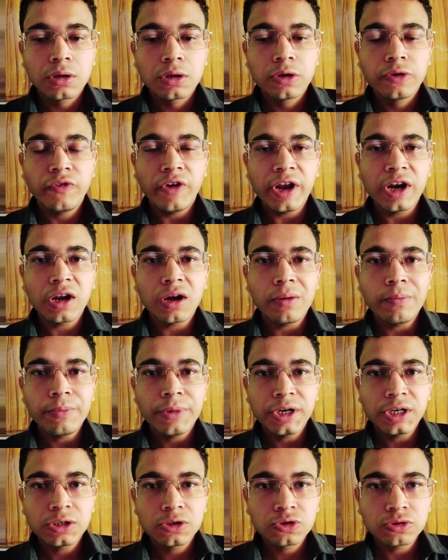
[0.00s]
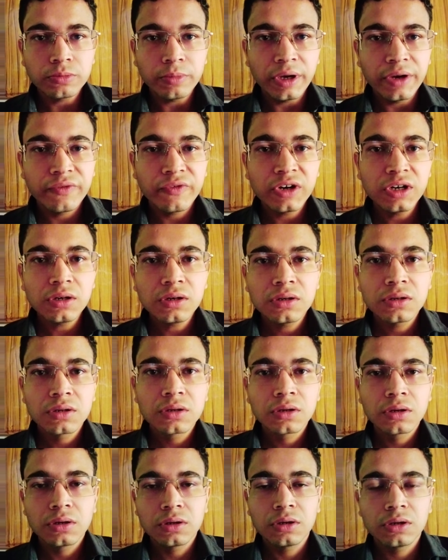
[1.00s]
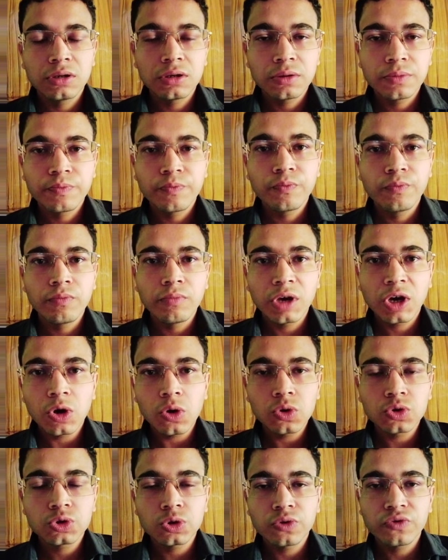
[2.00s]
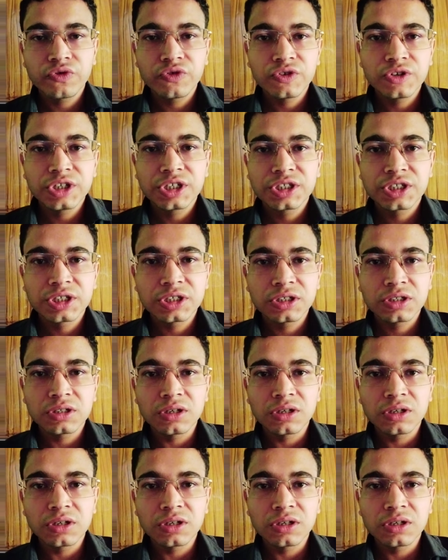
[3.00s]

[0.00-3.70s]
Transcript: Maven, because of its